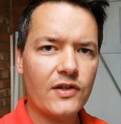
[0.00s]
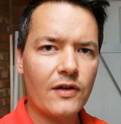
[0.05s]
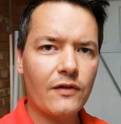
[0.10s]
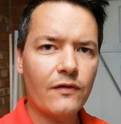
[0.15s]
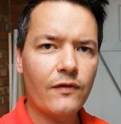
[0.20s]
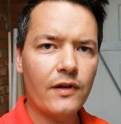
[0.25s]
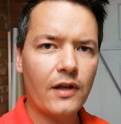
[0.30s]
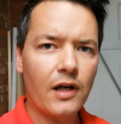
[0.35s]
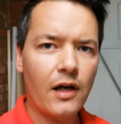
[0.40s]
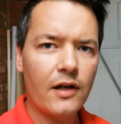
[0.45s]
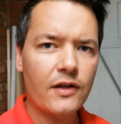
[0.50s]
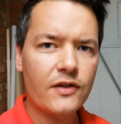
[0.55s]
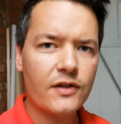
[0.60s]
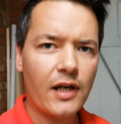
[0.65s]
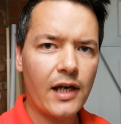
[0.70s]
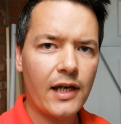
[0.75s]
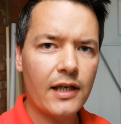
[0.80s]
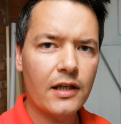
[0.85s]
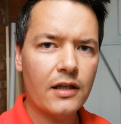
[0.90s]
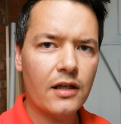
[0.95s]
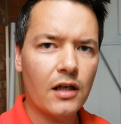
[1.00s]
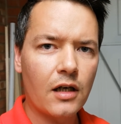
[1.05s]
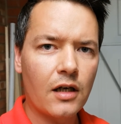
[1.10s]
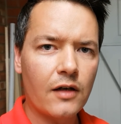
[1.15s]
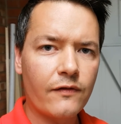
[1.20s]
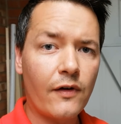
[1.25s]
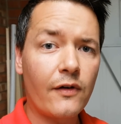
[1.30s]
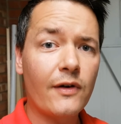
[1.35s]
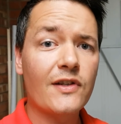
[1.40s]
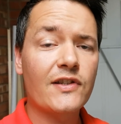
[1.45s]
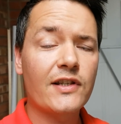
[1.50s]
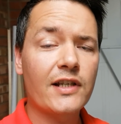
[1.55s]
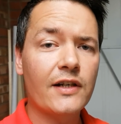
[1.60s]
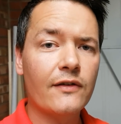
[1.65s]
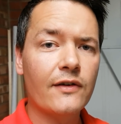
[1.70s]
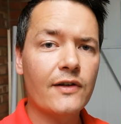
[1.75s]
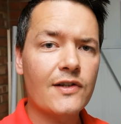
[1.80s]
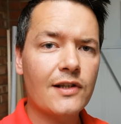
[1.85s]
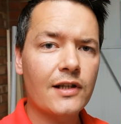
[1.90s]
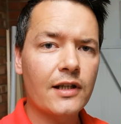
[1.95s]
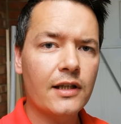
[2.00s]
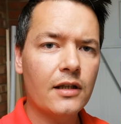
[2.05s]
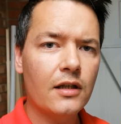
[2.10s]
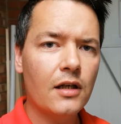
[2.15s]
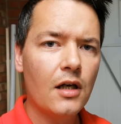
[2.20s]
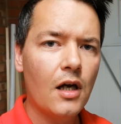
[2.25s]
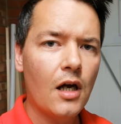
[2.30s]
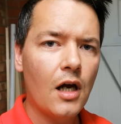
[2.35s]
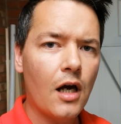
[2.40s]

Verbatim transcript: It's something I take uh, very seriously.